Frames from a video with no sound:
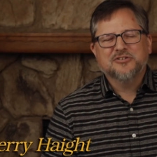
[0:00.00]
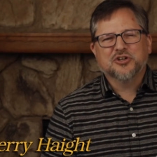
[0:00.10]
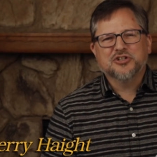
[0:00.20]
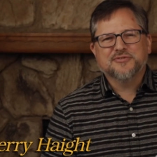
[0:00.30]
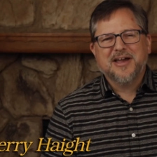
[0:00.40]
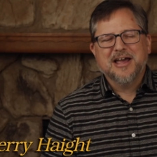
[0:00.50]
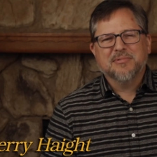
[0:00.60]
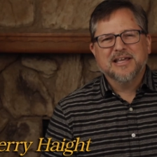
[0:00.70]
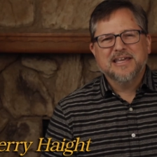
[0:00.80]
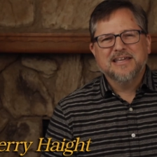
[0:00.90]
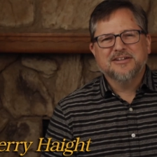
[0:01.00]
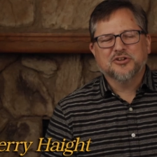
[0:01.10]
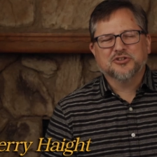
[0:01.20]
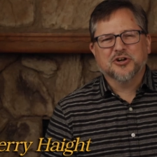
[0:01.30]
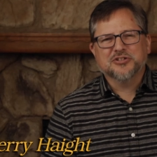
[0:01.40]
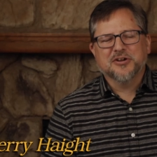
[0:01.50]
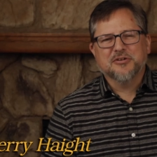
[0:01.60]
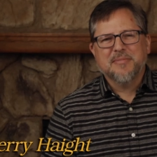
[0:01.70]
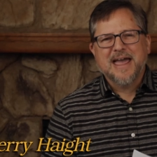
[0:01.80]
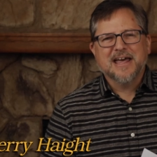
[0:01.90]
church family, to Church on
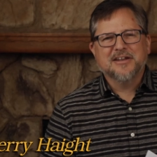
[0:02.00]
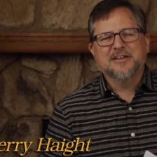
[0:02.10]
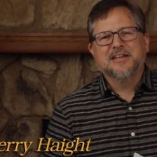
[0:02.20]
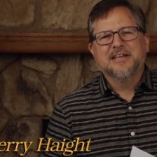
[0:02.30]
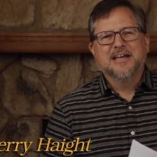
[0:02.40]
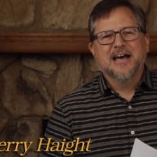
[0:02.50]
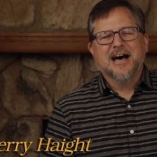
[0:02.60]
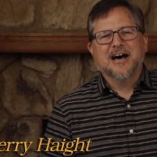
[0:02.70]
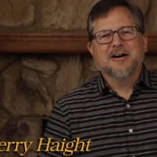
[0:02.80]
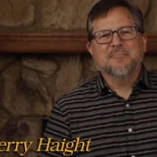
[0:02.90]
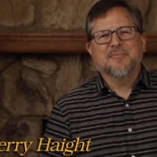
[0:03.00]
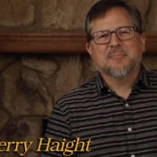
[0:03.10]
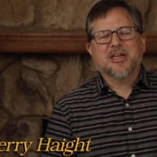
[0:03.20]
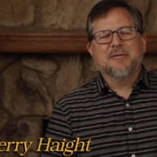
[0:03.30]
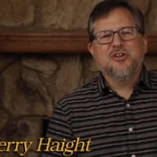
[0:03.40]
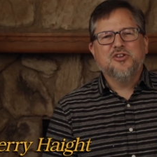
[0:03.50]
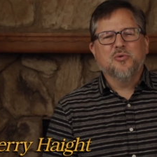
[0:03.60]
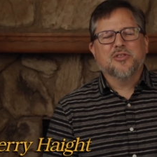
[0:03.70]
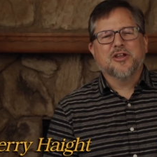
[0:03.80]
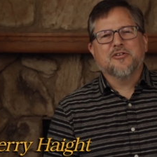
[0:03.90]
Demand. Um, I'm coming to
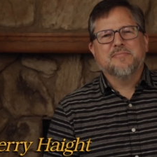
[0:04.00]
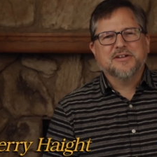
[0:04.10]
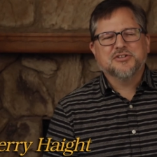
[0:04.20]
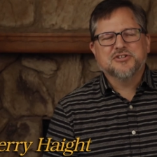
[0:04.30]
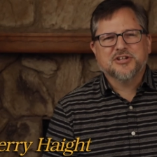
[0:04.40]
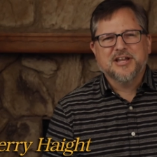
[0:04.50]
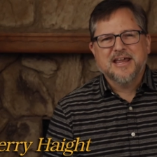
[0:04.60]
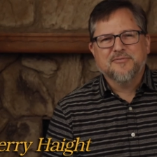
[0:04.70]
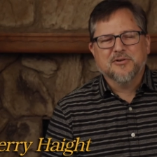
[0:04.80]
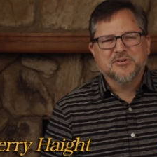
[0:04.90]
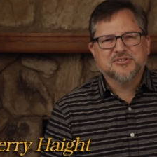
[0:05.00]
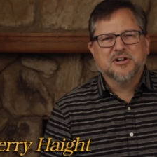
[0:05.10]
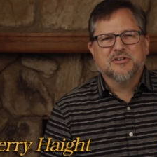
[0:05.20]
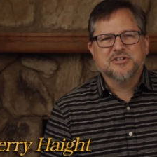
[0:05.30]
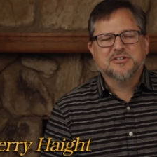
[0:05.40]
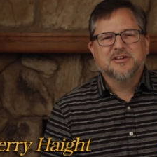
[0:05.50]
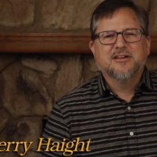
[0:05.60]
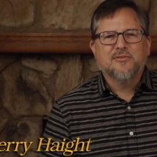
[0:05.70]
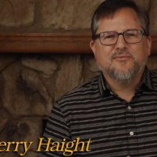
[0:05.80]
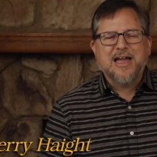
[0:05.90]
you with another message today from the series
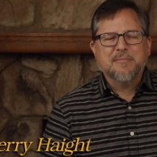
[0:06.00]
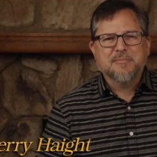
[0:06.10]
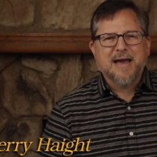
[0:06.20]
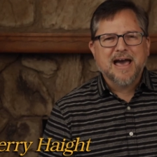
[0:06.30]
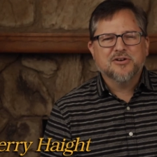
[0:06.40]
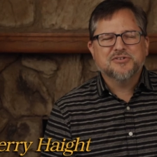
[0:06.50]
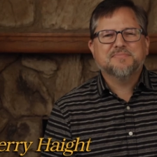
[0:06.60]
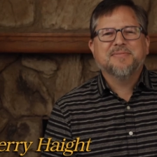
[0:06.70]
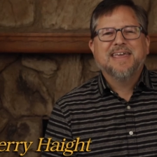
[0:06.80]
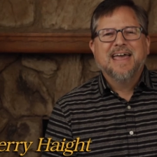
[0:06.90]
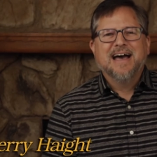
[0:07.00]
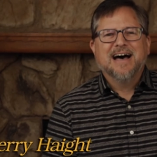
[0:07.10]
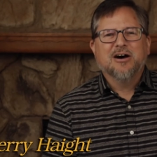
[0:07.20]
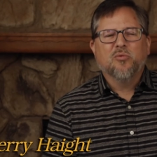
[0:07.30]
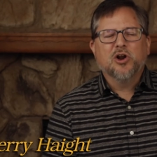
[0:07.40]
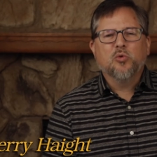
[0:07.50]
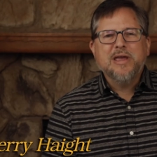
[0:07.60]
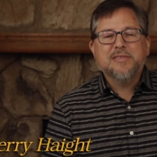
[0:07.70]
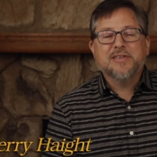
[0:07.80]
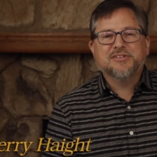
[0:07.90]
Family Matters. Uh, what a
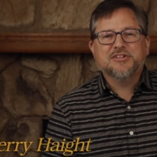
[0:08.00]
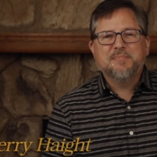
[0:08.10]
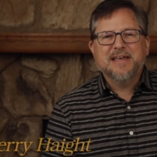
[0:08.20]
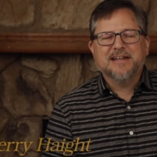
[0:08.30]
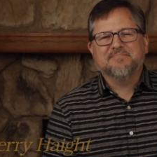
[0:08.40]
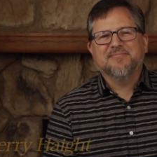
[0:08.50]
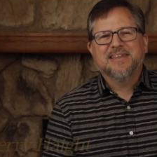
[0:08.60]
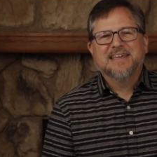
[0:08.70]
week this has been.